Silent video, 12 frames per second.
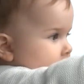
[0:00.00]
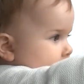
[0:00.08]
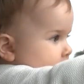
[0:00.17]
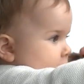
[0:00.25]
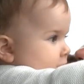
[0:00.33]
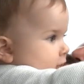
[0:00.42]

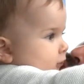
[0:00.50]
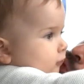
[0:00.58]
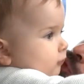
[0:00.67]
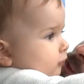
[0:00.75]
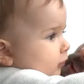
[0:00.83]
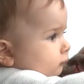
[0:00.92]
Hopefully
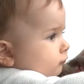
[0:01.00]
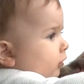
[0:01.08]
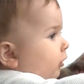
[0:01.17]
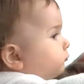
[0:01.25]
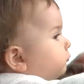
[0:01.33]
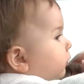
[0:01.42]
Daddy
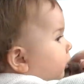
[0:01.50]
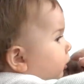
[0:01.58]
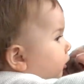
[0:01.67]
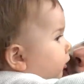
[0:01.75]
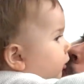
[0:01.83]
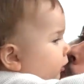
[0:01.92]
clean
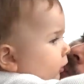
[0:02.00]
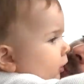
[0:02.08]
that.